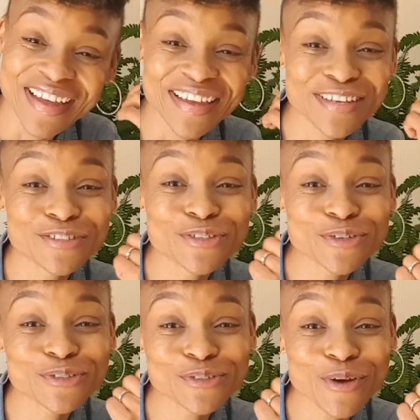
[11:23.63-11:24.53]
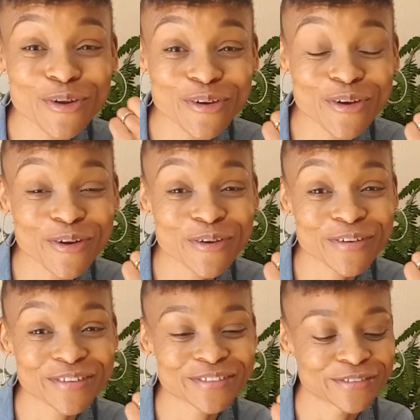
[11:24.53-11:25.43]
It took so
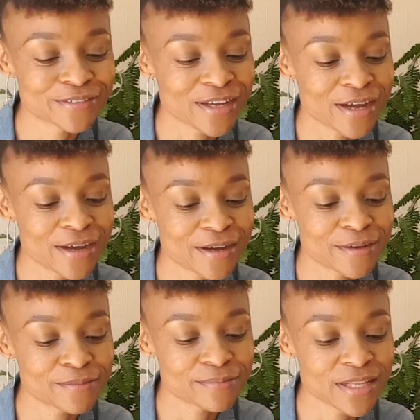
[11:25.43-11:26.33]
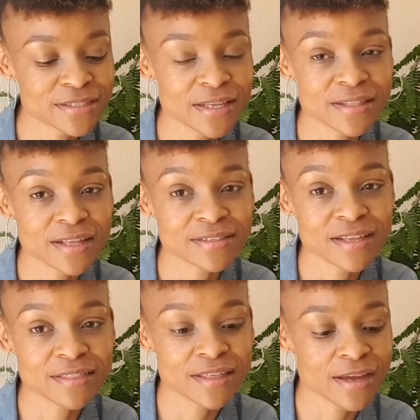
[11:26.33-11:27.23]
long. That's
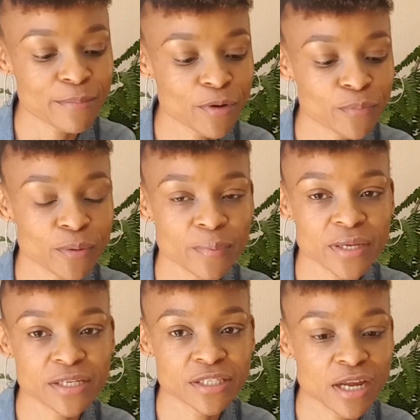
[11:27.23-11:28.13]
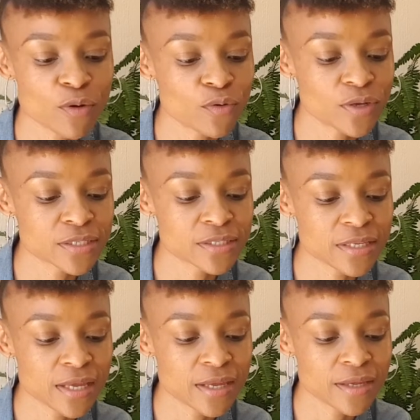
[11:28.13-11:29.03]
a thing about propagation. I always
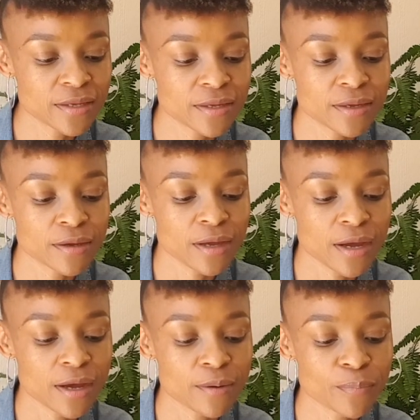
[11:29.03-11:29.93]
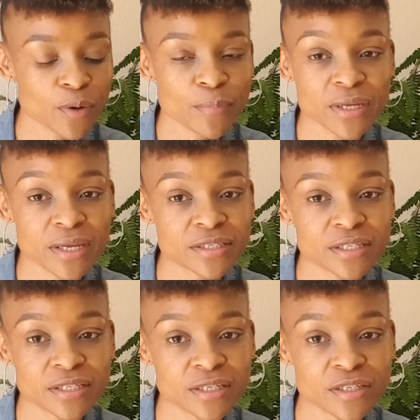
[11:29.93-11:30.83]
say
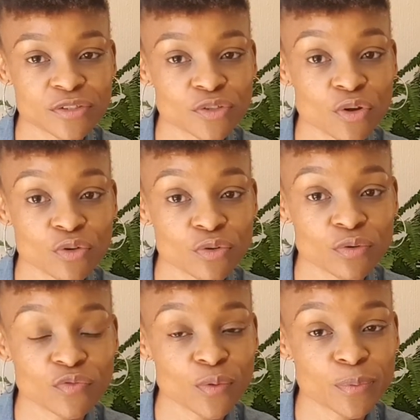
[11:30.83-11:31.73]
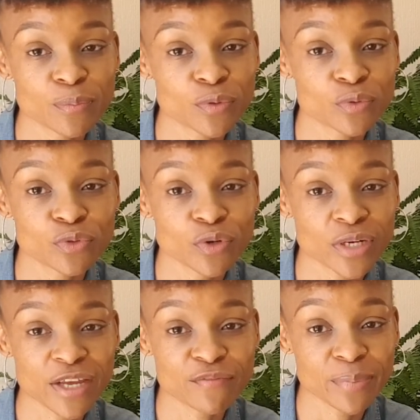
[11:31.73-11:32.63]
propagation is not for people who
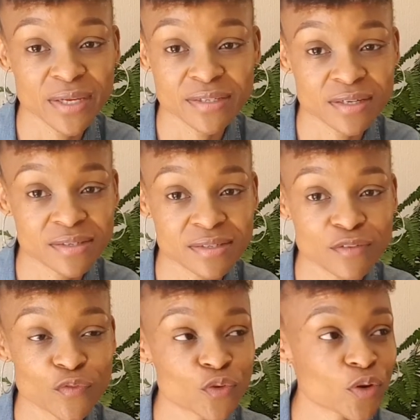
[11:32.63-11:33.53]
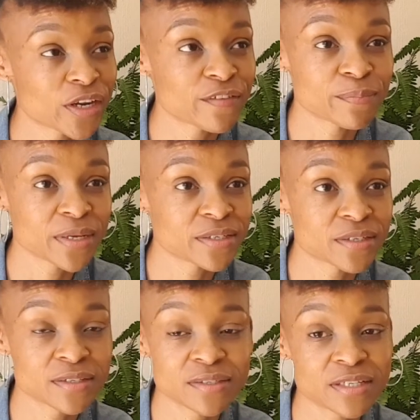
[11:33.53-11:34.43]
don't have patience. If you don't have
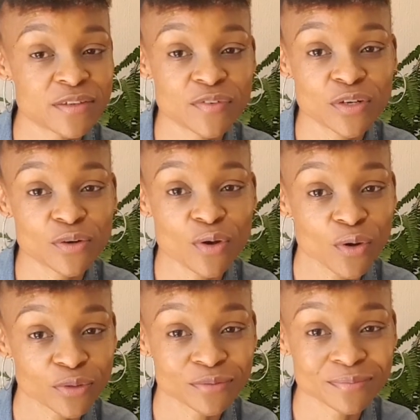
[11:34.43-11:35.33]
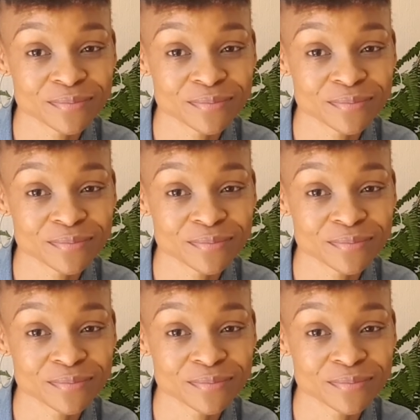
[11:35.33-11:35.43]
patience, leave it alone.